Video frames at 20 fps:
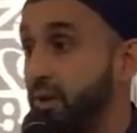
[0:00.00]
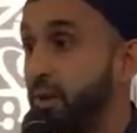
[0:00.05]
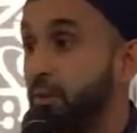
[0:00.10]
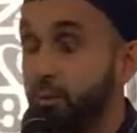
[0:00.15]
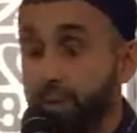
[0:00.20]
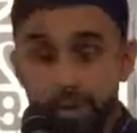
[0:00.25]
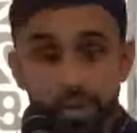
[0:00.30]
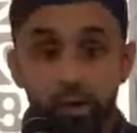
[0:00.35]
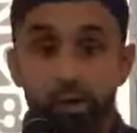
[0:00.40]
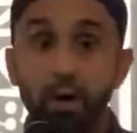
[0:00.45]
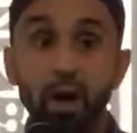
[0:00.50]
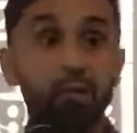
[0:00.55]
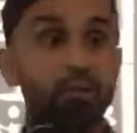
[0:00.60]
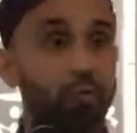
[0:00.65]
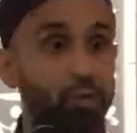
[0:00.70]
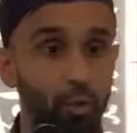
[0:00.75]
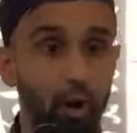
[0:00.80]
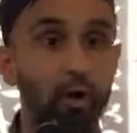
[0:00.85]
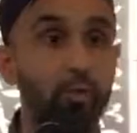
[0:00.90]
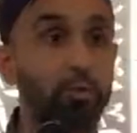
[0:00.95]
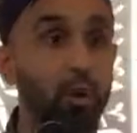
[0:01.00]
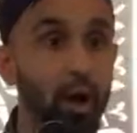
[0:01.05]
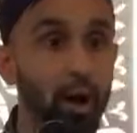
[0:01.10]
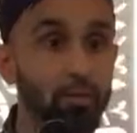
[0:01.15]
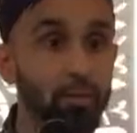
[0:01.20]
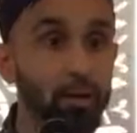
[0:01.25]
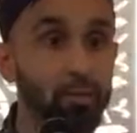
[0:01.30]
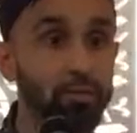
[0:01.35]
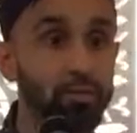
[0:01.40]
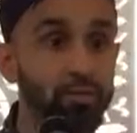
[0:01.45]
We do have drug
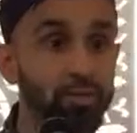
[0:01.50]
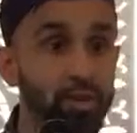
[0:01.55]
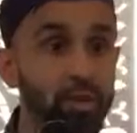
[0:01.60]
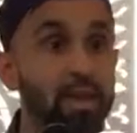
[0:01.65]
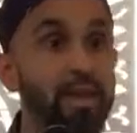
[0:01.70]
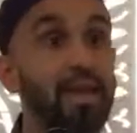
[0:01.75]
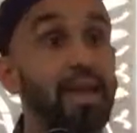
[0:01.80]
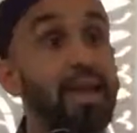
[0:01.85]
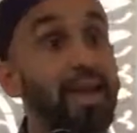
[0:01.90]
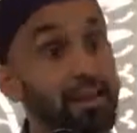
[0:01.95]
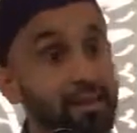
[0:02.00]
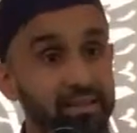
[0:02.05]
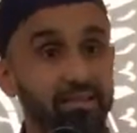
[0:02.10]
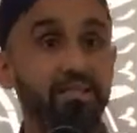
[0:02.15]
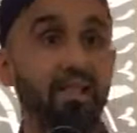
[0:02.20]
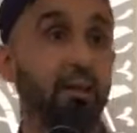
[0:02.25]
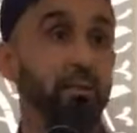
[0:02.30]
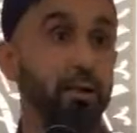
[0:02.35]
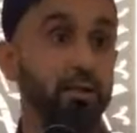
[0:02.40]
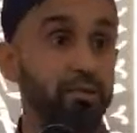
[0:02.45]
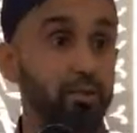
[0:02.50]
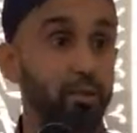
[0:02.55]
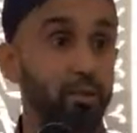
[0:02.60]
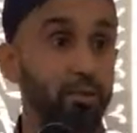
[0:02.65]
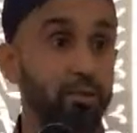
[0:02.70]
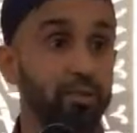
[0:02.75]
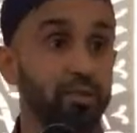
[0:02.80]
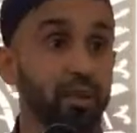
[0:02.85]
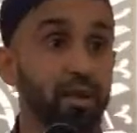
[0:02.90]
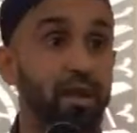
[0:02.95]
problems in Islamic
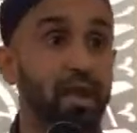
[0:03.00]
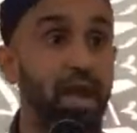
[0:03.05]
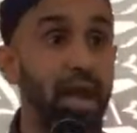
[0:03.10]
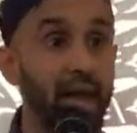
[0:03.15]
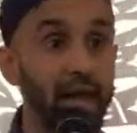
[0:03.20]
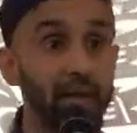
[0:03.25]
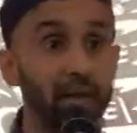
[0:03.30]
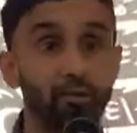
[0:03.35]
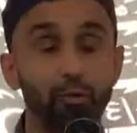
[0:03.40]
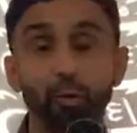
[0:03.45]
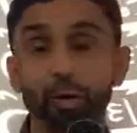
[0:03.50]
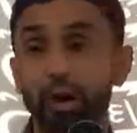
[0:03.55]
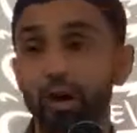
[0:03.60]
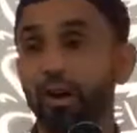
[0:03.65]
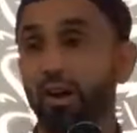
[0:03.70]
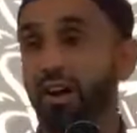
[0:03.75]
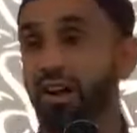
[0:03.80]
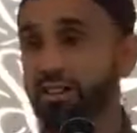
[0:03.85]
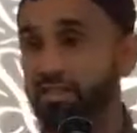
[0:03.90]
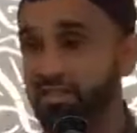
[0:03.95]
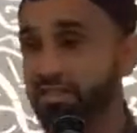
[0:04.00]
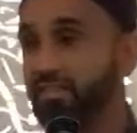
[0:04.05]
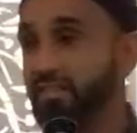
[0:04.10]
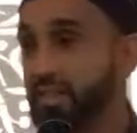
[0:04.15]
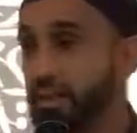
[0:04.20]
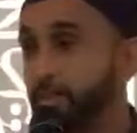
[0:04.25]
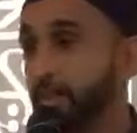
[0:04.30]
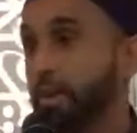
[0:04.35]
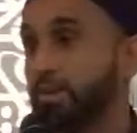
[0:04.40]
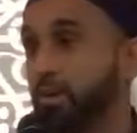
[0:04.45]
schools. And if we are
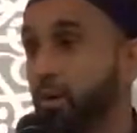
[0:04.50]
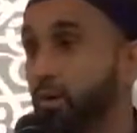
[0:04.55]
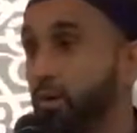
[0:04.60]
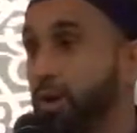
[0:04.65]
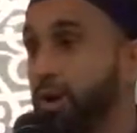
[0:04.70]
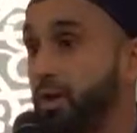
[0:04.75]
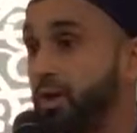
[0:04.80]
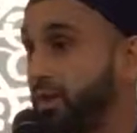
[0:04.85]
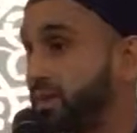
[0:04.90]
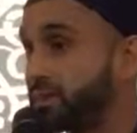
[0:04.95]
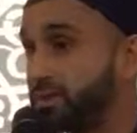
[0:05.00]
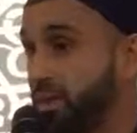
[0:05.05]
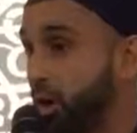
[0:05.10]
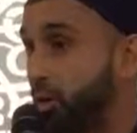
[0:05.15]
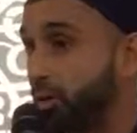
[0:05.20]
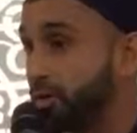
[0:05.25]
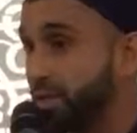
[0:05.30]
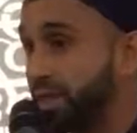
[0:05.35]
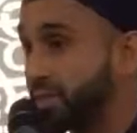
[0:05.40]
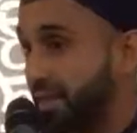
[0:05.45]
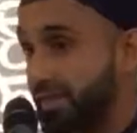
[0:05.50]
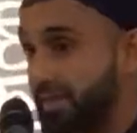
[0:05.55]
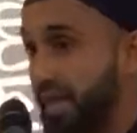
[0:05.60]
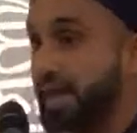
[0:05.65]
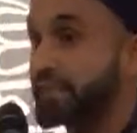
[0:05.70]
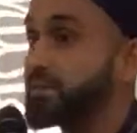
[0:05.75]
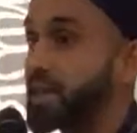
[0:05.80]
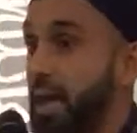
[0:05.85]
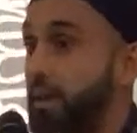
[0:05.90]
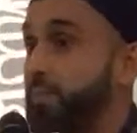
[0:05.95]
asleep at the wheel and don't think that
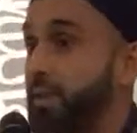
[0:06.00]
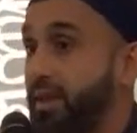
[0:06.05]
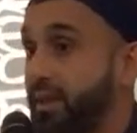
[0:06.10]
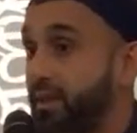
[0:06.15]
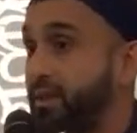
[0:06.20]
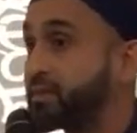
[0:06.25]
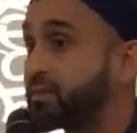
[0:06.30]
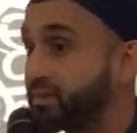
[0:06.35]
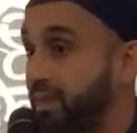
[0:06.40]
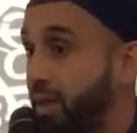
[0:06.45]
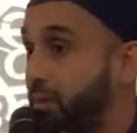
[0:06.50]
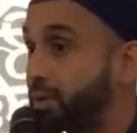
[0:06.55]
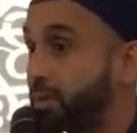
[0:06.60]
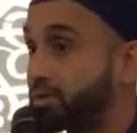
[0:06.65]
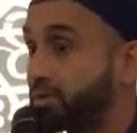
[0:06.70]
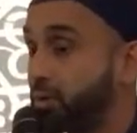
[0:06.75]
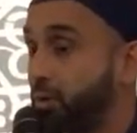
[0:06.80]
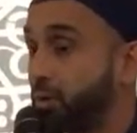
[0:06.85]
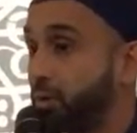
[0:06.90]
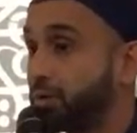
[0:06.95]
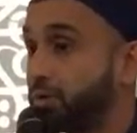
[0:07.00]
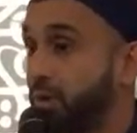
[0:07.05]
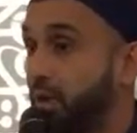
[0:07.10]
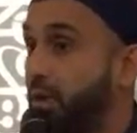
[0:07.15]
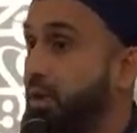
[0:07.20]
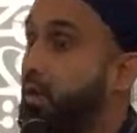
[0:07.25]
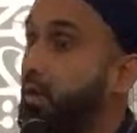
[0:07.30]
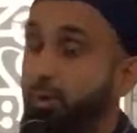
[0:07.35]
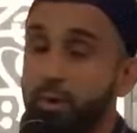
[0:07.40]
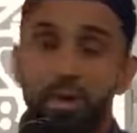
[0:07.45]
that's happening in Islamic schools,
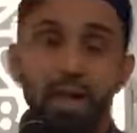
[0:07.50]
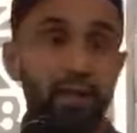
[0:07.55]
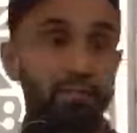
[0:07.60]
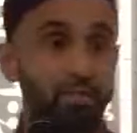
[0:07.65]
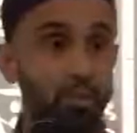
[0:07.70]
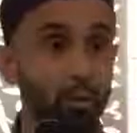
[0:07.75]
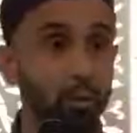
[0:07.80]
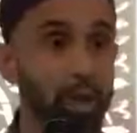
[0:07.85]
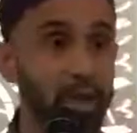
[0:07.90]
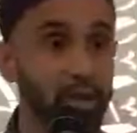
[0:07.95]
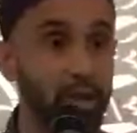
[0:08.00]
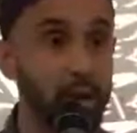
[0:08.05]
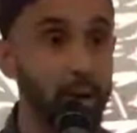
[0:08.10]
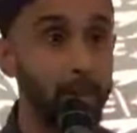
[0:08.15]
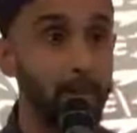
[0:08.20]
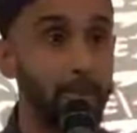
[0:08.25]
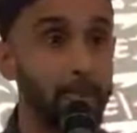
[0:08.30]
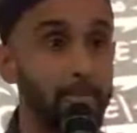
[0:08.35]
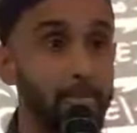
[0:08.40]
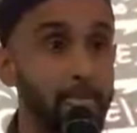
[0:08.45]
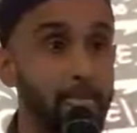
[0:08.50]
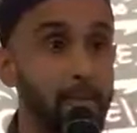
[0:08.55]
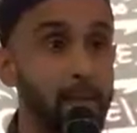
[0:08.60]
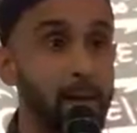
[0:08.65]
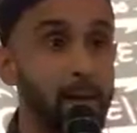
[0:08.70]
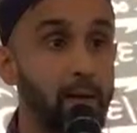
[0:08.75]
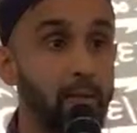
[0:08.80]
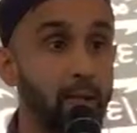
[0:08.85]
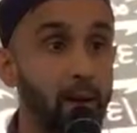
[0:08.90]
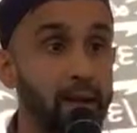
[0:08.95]
we have to wake up,
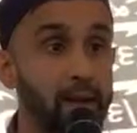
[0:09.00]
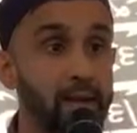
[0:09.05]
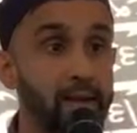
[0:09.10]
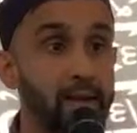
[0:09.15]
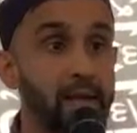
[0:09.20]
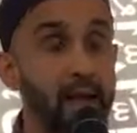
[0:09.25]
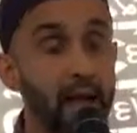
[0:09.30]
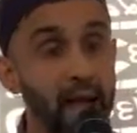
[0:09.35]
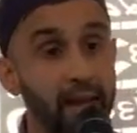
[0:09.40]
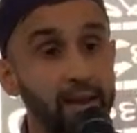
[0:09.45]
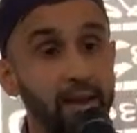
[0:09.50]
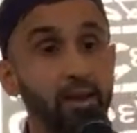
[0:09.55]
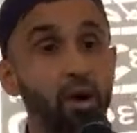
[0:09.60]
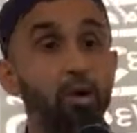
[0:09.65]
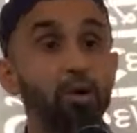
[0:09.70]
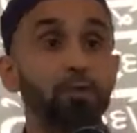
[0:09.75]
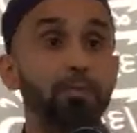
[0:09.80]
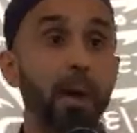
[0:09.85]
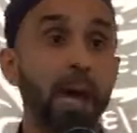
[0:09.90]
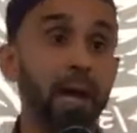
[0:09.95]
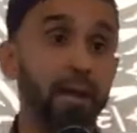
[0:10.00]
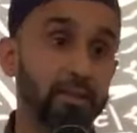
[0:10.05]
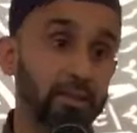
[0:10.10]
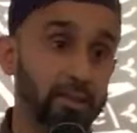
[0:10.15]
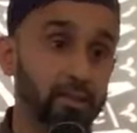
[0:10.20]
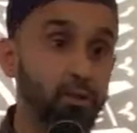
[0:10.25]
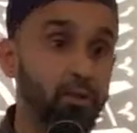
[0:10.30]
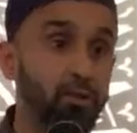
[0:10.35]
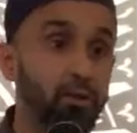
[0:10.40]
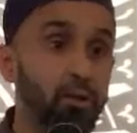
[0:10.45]
right? And it goes back
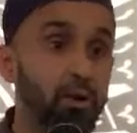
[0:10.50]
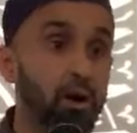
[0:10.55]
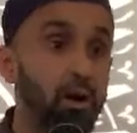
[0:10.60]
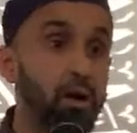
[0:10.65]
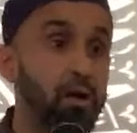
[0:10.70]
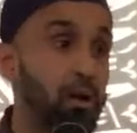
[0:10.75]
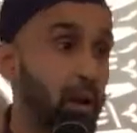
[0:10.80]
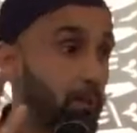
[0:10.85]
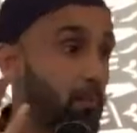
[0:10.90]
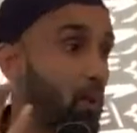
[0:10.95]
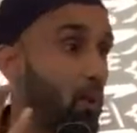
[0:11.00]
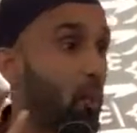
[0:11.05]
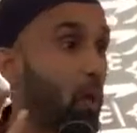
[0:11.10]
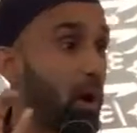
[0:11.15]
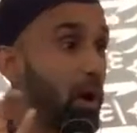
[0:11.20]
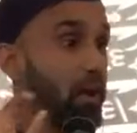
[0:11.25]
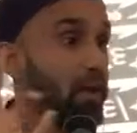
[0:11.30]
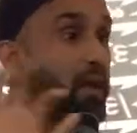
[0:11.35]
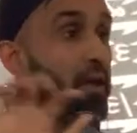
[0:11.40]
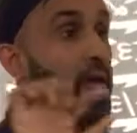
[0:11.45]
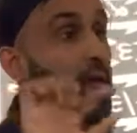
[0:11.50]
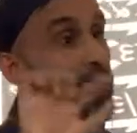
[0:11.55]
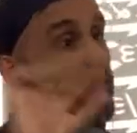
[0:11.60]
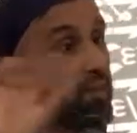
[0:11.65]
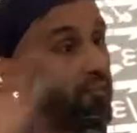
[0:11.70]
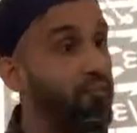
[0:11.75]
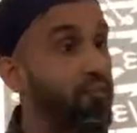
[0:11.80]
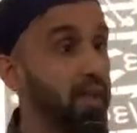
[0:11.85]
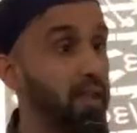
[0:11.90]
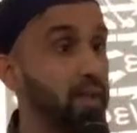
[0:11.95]
to number one, the
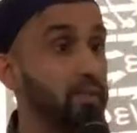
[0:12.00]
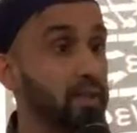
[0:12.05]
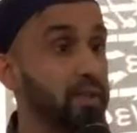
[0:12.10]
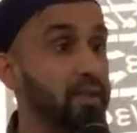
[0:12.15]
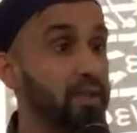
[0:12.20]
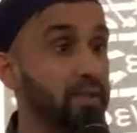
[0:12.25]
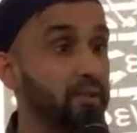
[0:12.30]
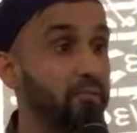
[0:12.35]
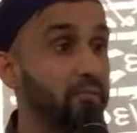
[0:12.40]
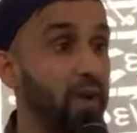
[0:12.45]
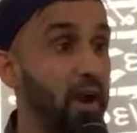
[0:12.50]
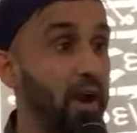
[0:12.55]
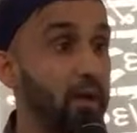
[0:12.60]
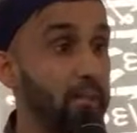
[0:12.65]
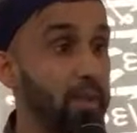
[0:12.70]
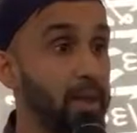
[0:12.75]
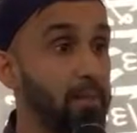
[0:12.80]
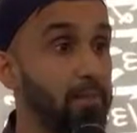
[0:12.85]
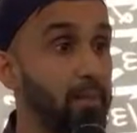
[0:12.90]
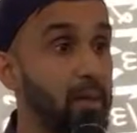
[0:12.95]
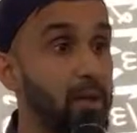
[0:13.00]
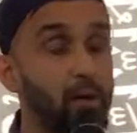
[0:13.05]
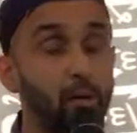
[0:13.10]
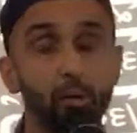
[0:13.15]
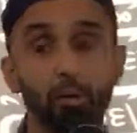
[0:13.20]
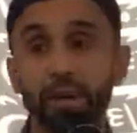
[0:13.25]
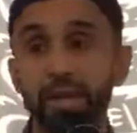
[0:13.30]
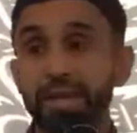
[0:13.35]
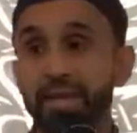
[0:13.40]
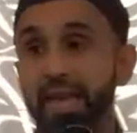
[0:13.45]
family environment.
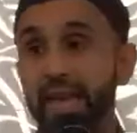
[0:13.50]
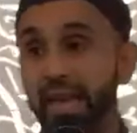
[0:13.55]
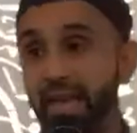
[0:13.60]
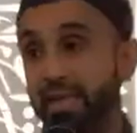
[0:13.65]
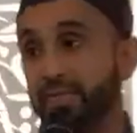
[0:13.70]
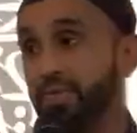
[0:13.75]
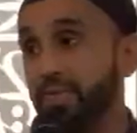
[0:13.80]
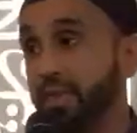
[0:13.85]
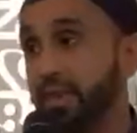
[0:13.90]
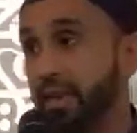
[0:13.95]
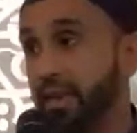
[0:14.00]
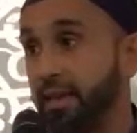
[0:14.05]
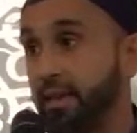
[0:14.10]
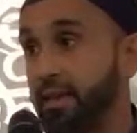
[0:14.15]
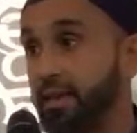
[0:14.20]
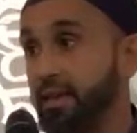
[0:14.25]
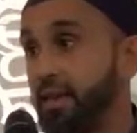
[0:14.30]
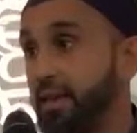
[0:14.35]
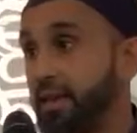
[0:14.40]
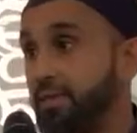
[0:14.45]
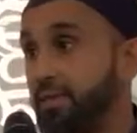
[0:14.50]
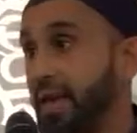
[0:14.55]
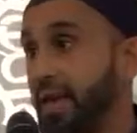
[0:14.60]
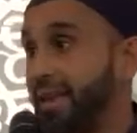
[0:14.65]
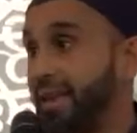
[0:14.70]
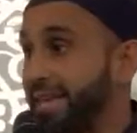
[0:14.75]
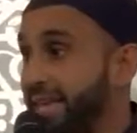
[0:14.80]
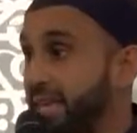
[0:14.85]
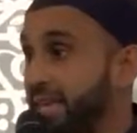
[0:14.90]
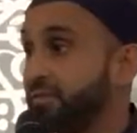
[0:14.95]
We can't think that
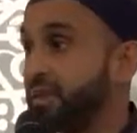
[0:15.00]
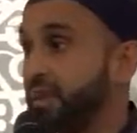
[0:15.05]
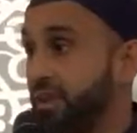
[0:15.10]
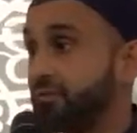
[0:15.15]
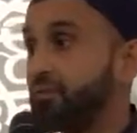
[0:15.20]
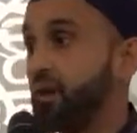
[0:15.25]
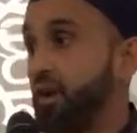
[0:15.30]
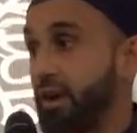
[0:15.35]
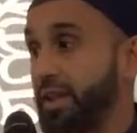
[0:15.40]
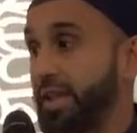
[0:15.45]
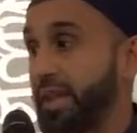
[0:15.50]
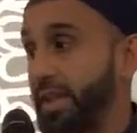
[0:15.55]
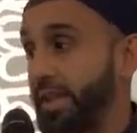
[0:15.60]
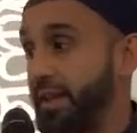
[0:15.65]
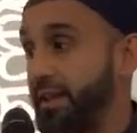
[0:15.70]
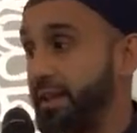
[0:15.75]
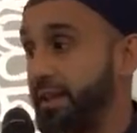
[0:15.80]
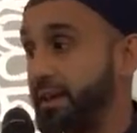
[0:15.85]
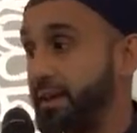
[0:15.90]
even if our kid